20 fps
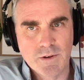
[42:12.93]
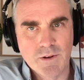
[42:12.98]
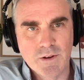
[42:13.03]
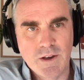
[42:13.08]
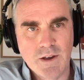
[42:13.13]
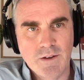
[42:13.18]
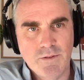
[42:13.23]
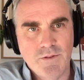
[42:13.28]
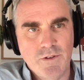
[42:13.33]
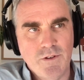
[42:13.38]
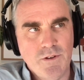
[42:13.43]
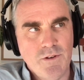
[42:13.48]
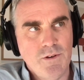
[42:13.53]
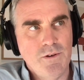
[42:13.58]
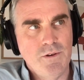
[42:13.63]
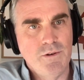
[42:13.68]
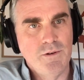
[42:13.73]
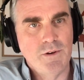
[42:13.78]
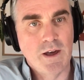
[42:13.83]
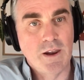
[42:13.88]
gives
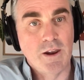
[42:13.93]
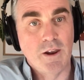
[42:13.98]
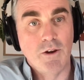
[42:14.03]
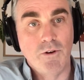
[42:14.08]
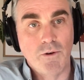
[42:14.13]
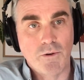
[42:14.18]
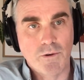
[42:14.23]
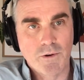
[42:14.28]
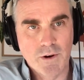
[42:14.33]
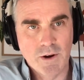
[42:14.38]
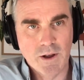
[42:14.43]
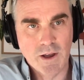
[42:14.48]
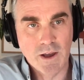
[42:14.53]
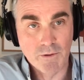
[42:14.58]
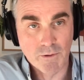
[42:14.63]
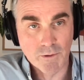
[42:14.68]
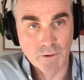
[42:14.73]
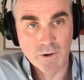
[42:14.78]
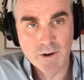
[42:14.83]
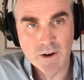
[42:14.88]
you an inor-
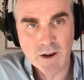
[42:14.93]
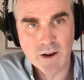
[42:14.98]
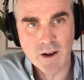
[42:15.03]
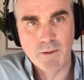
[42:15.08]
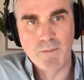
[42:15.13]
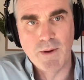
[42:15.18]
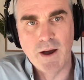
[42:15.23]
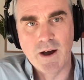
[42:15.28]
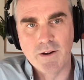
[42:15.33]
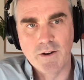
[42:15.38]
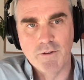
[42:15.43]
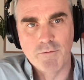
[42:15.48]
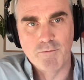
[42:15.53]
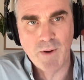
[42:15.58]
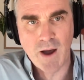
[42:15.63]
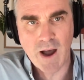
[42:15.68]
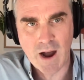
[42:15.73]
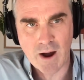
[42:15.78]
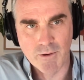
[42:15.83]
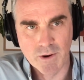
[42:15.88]
inordinate amount of
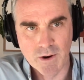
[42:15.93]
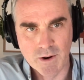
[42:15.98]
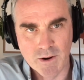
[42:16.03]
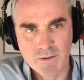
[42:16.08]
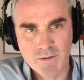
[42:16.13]
power